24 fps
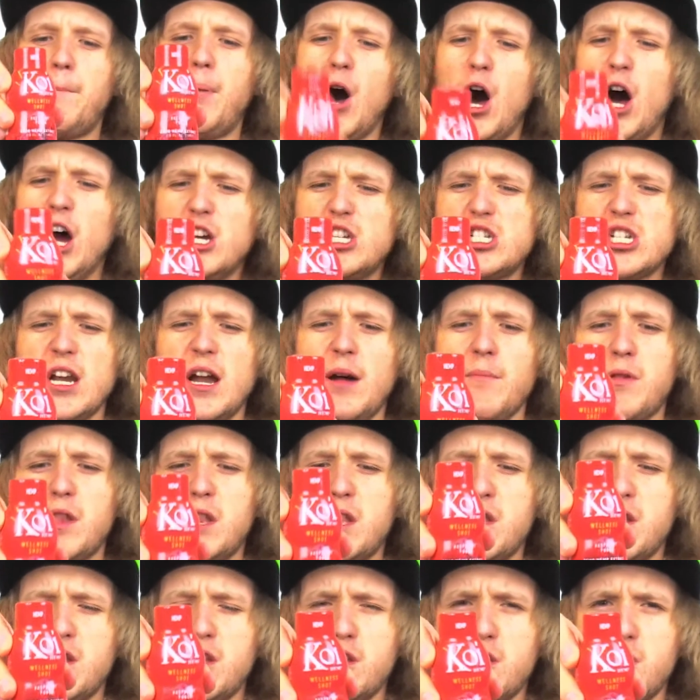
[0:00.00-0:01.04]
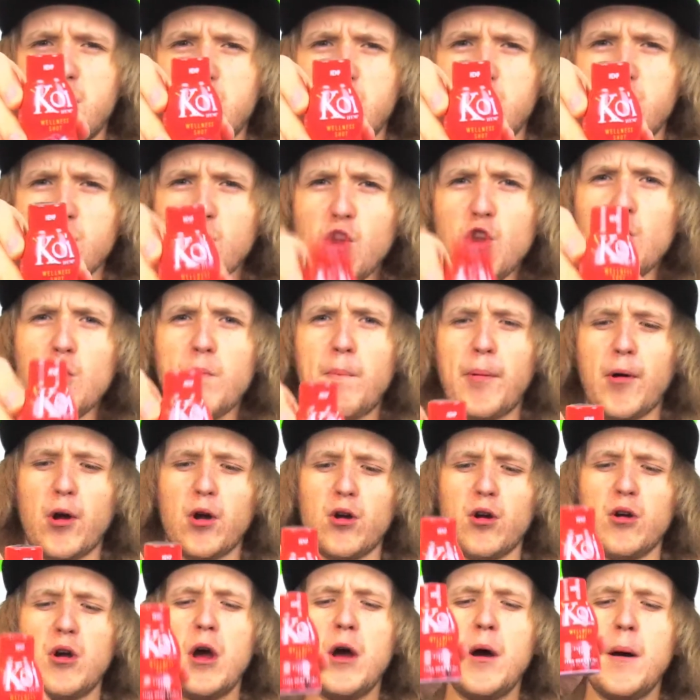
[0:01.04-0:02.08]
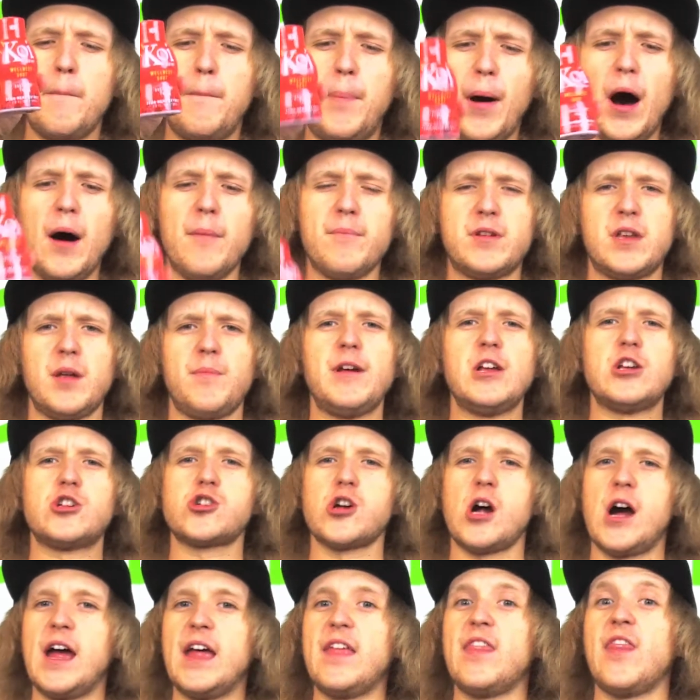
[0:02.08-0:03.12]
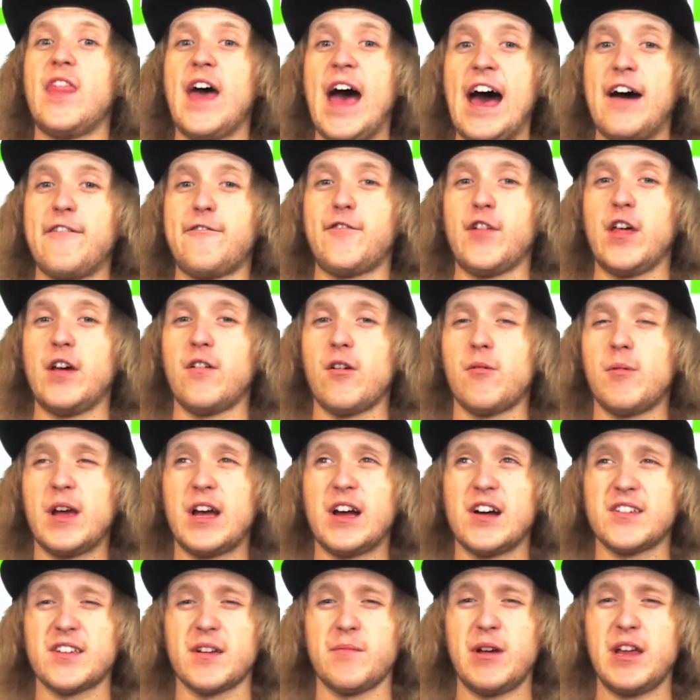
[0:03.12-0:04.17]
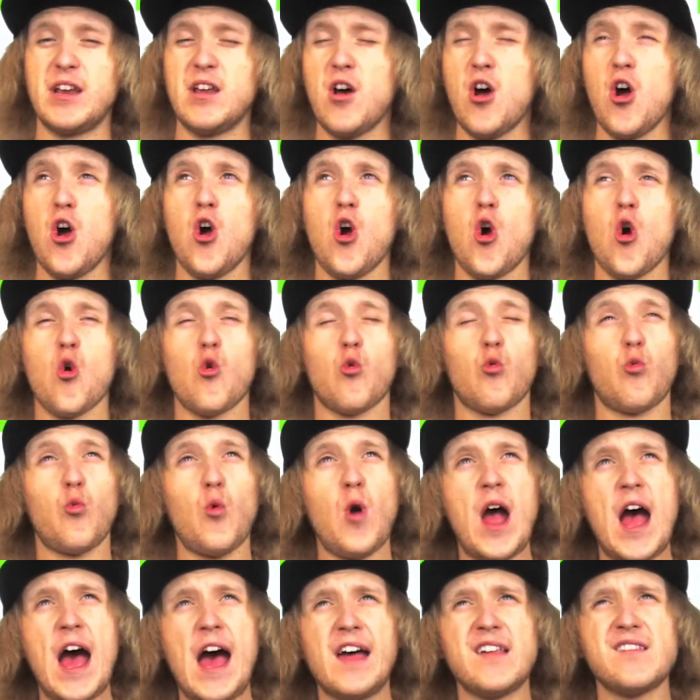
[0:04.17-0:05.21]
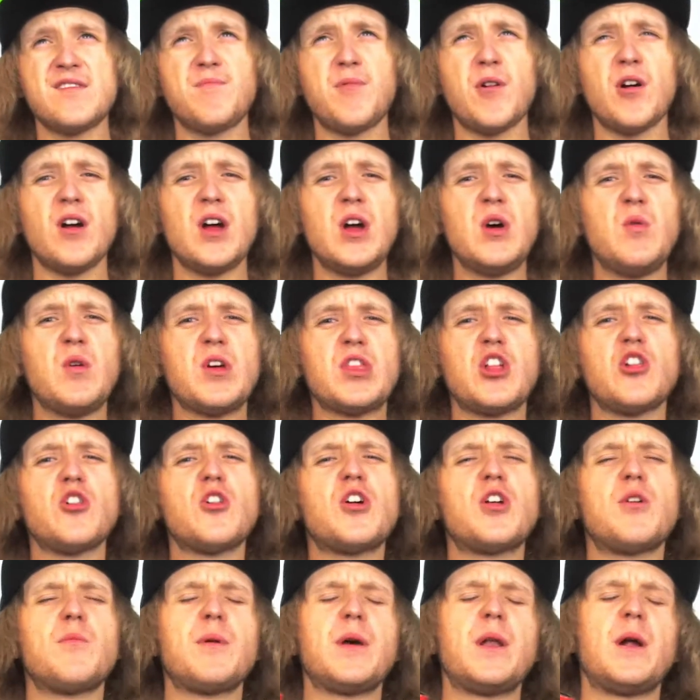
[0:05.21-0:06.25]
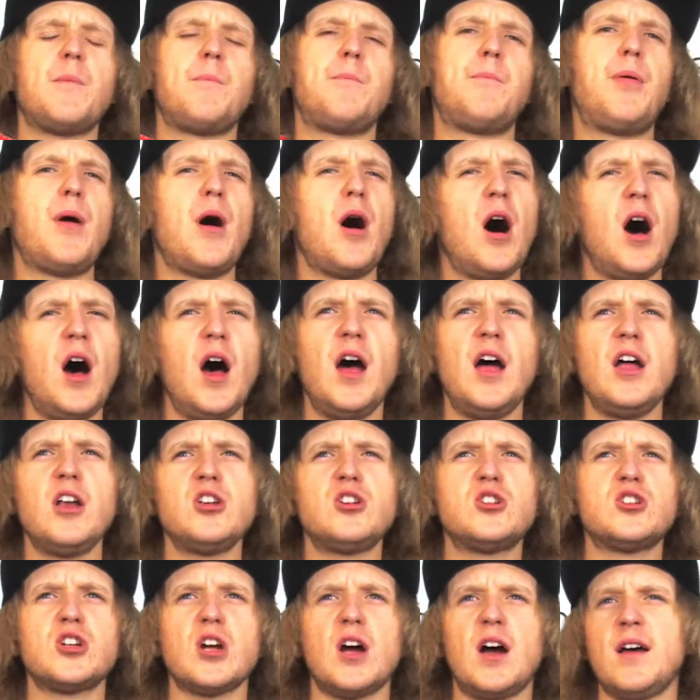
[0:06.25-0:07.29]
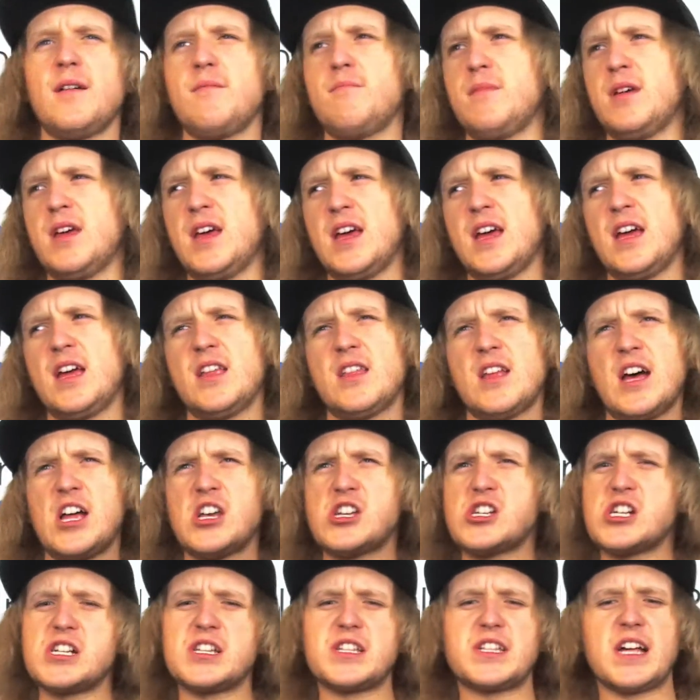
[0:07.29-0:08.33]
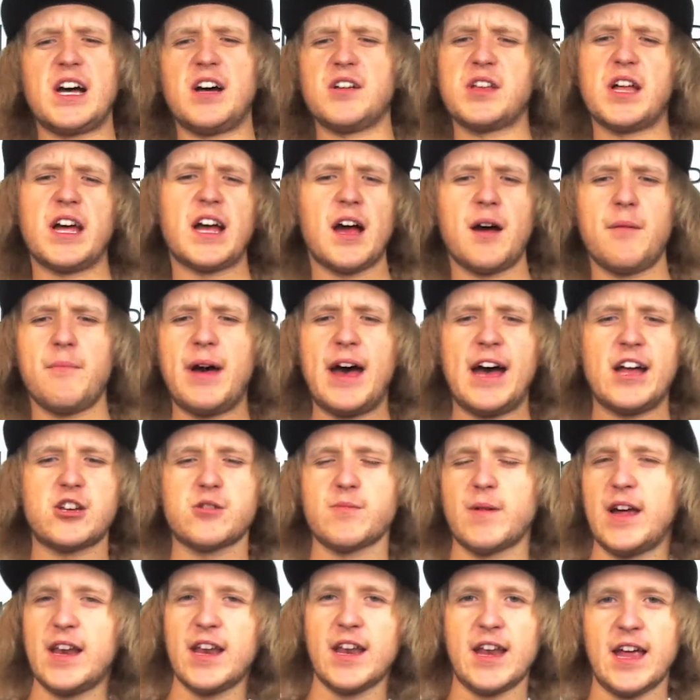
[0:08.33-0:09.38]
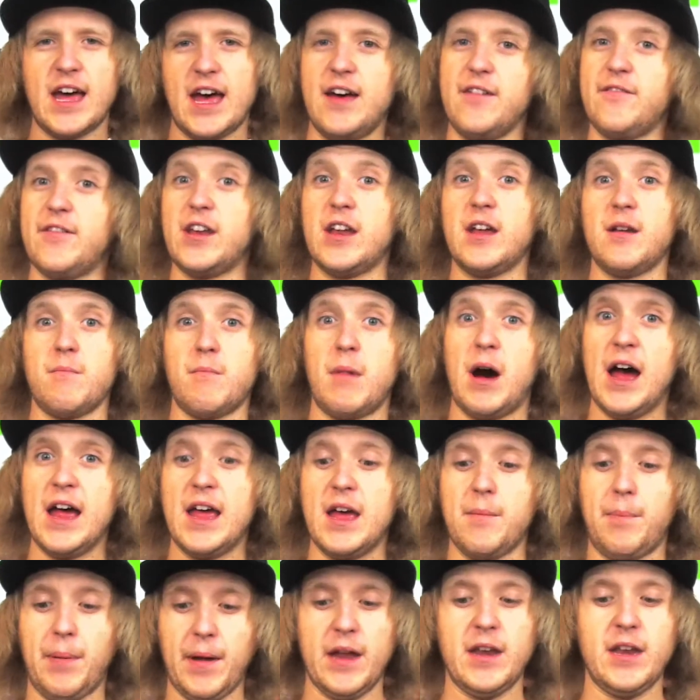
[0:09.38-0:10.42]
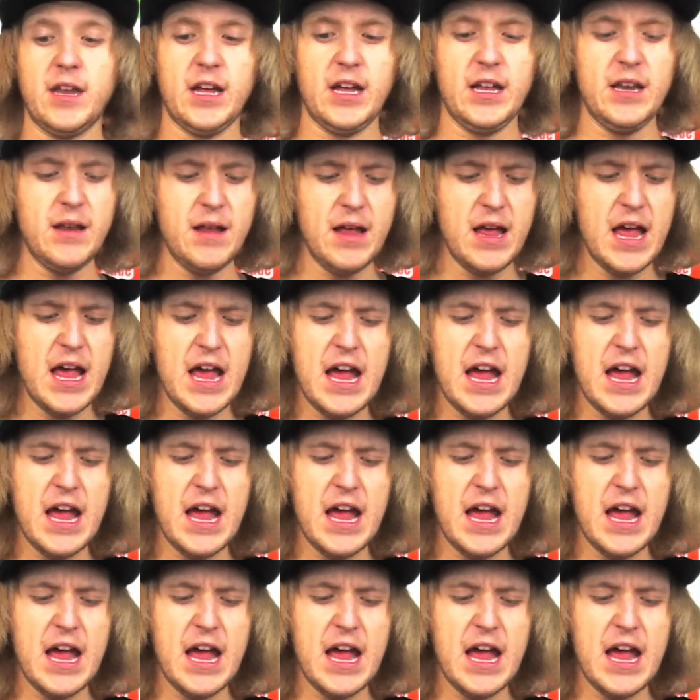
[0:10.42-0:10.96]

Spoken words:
punch, and I'm super pumped to be trying that flavor because, raspberry with a little bit of punch, that just sounds like a match made in heaven, in my opinion.